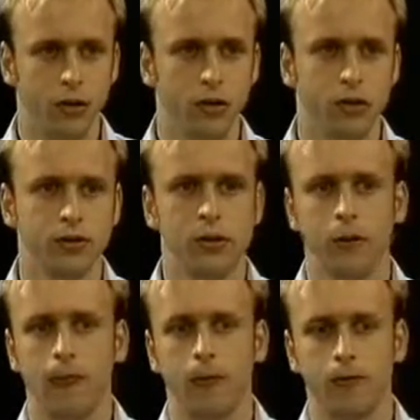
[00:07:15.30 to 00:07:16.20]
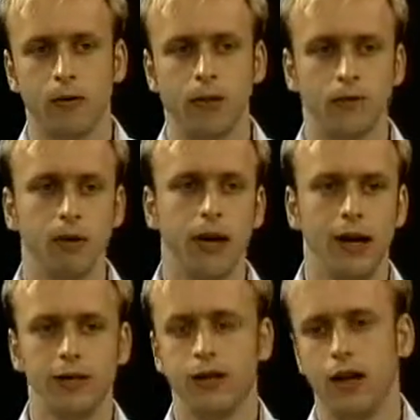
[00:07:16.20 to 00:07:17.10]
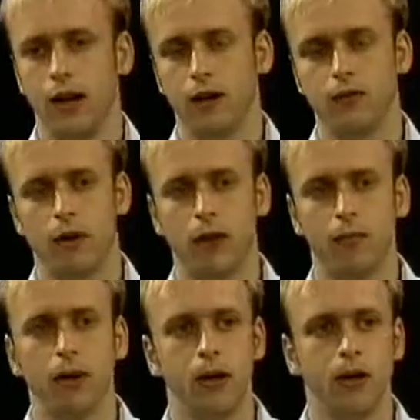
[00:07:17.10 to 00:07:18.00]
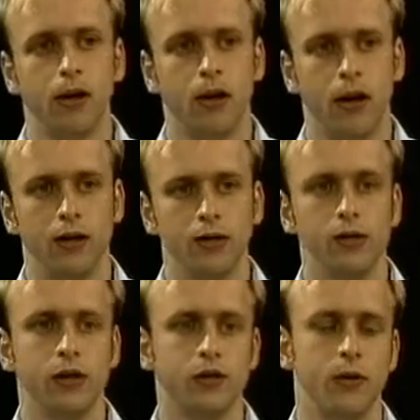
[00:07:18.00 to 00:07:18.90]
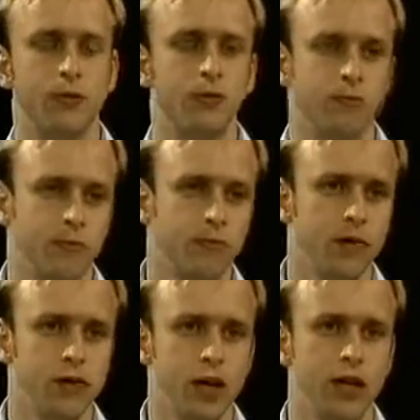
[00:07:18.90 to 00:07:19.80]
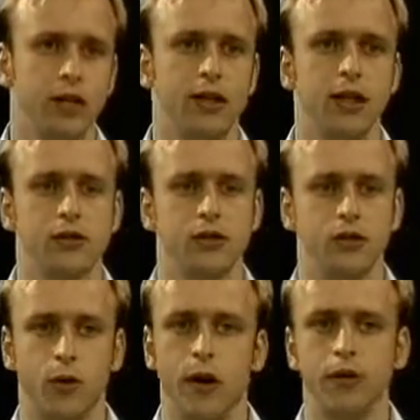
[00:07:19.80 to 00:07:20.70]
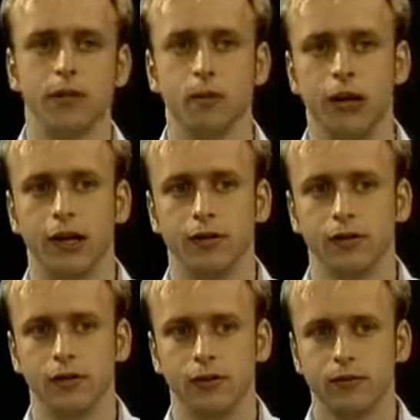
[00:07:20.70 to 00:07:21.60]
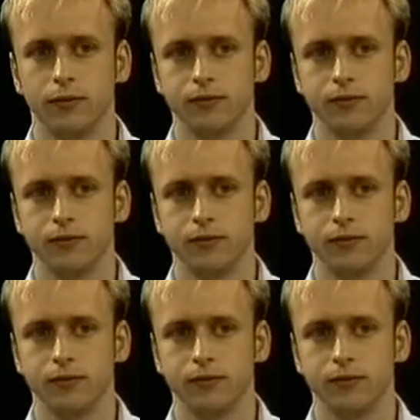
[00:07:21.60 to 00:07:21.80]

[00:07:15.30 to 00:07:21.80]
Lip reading: chemicals from these plants and from sewage from the shanty towns that surround these plants.